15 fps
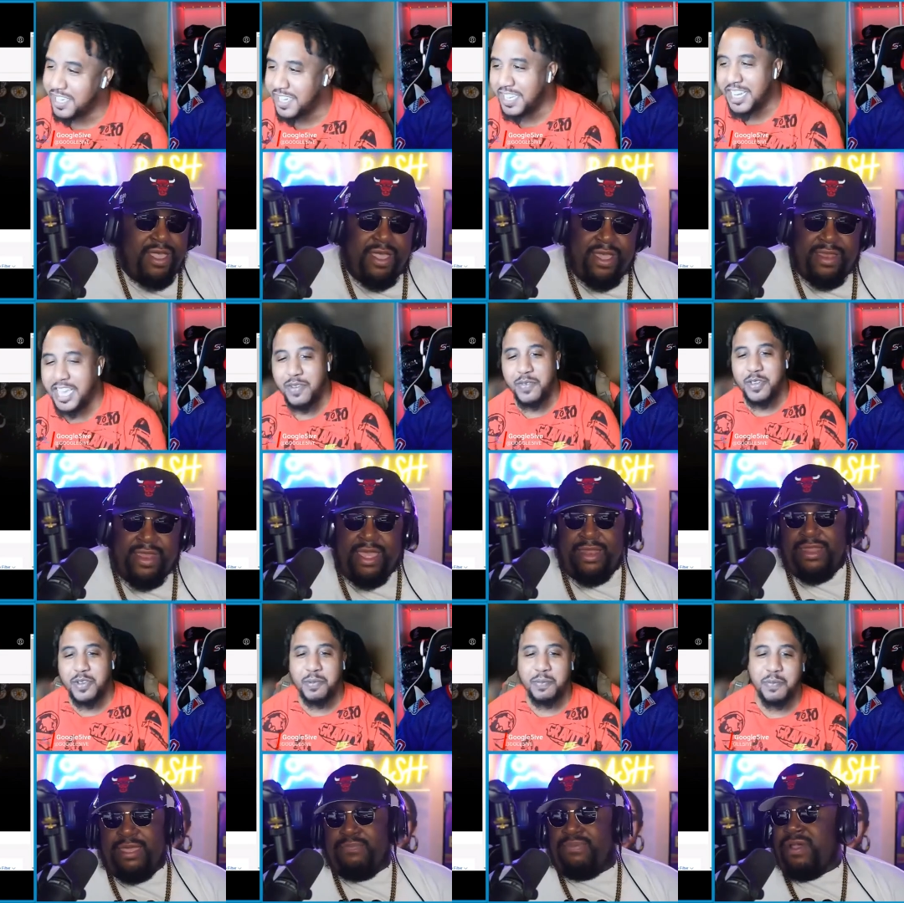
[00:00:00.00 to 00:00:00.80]
Speaker 1: No, not that
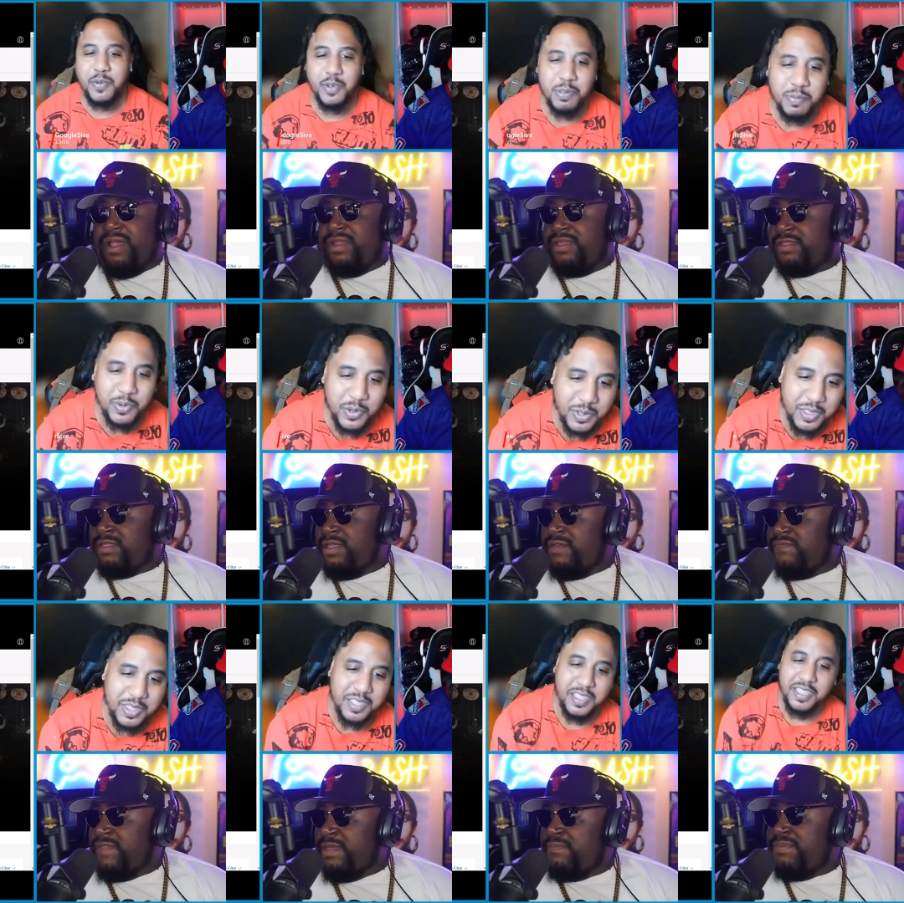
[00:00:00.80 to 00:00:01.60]
Bronny stuff. Sports.
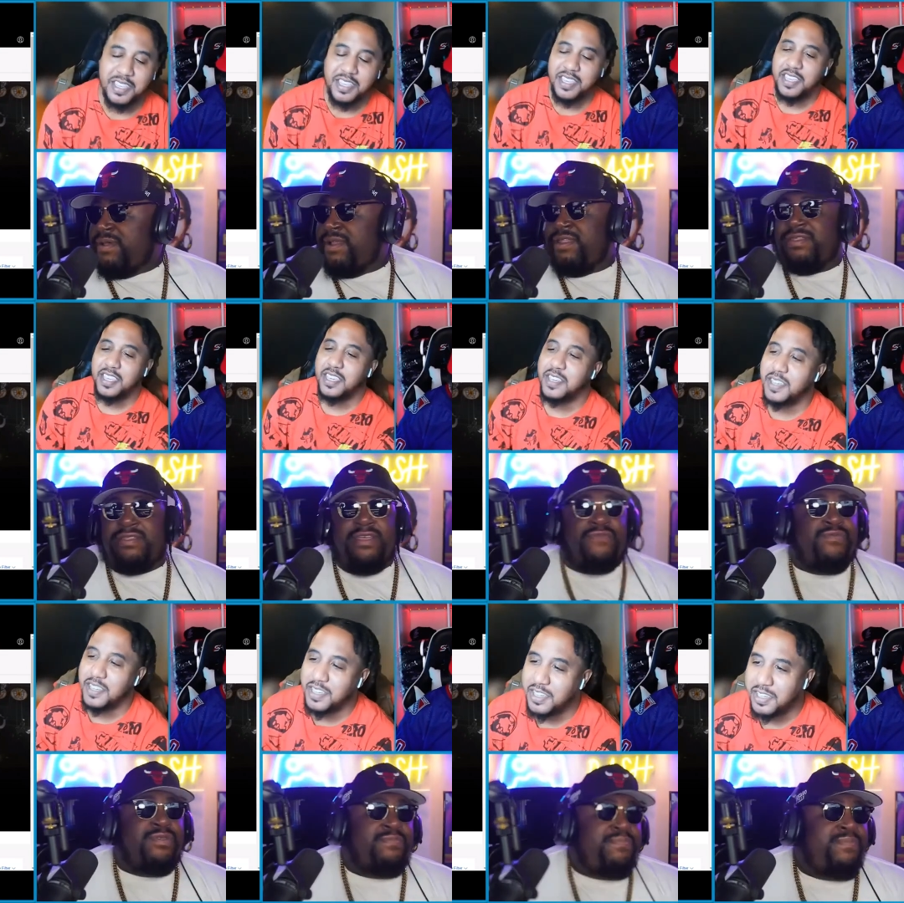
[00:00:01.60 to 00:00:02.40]
That Bronny stuff was
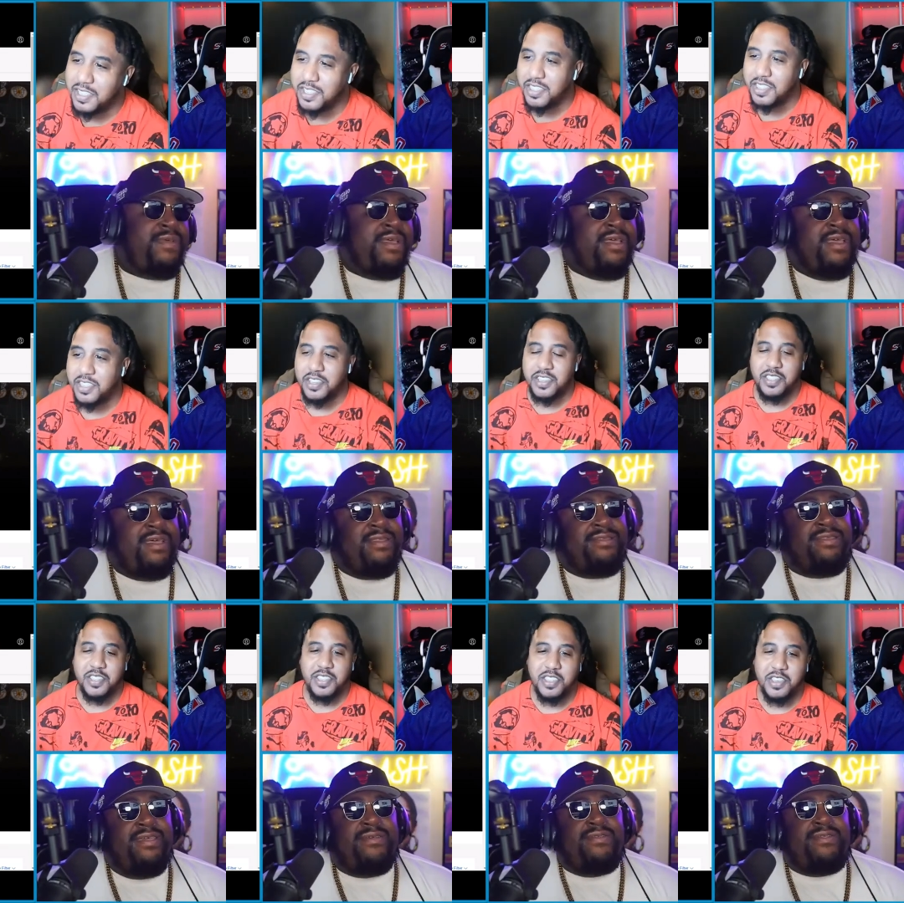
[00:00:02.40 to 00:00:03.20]
good. Doo